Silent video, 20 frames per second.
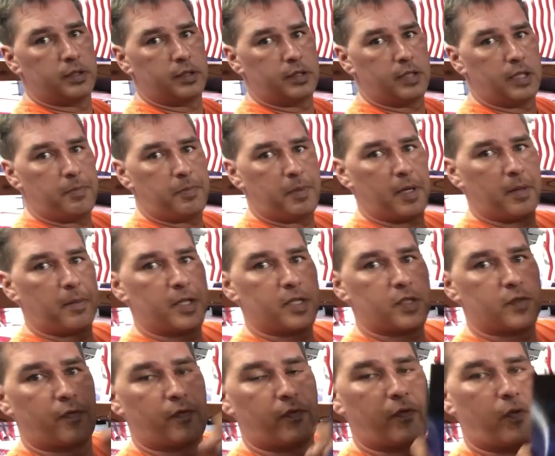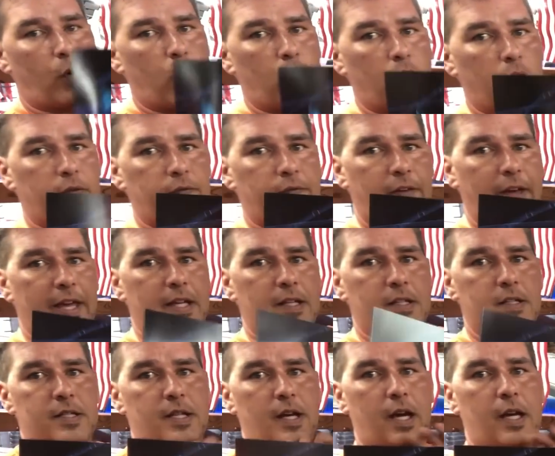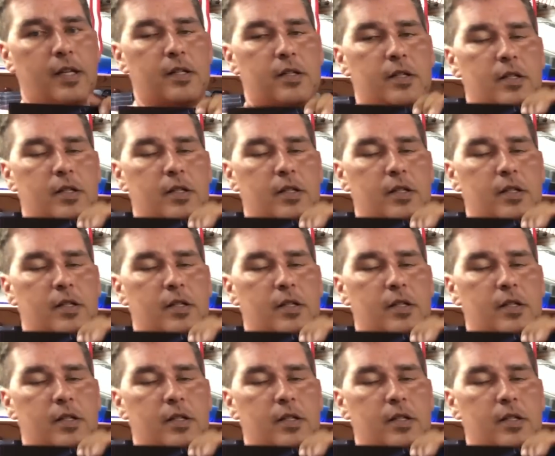TPMS 4 van sign.